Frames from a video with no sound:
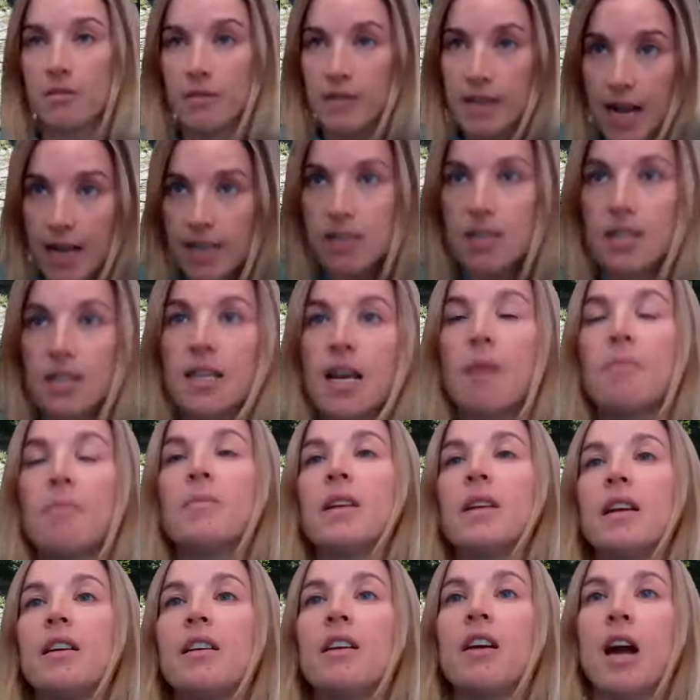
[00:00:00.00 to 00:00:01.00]
next
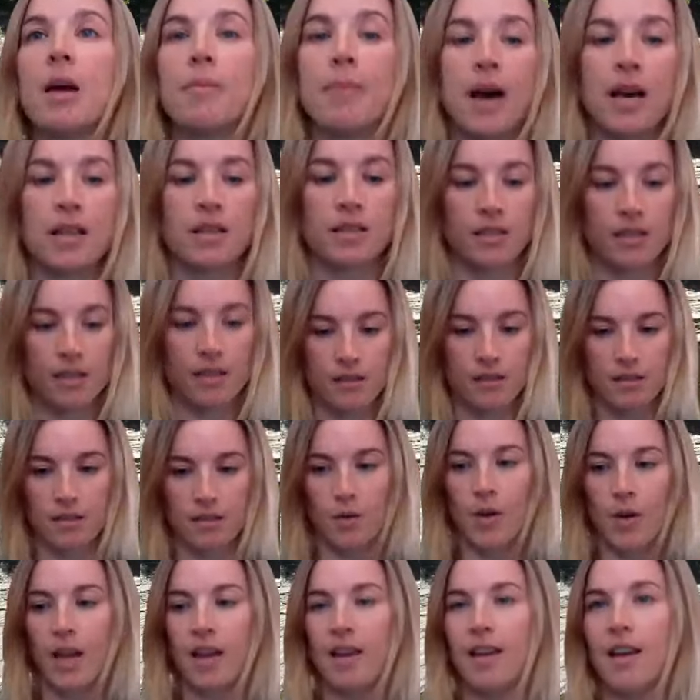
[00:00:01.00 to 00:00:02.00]
attempt at your hypothesis.
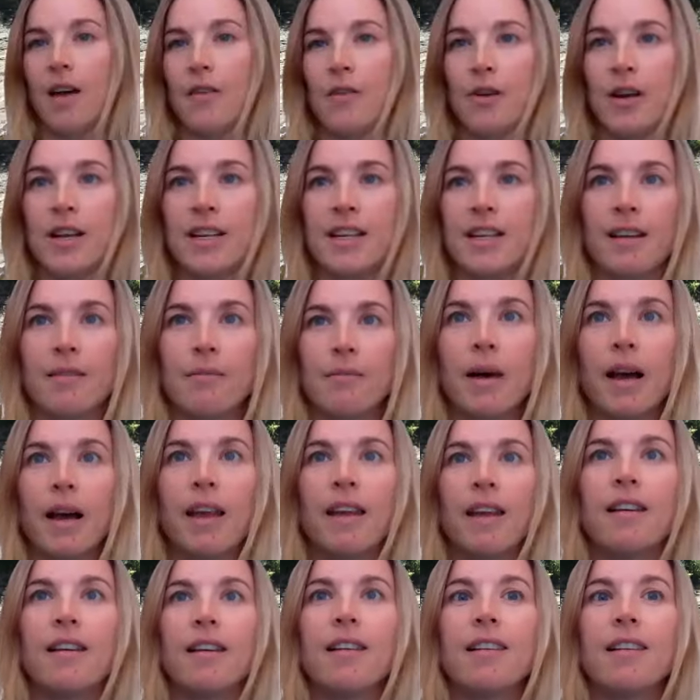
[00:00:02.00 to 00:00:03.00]
Okay, have a great day. Bye.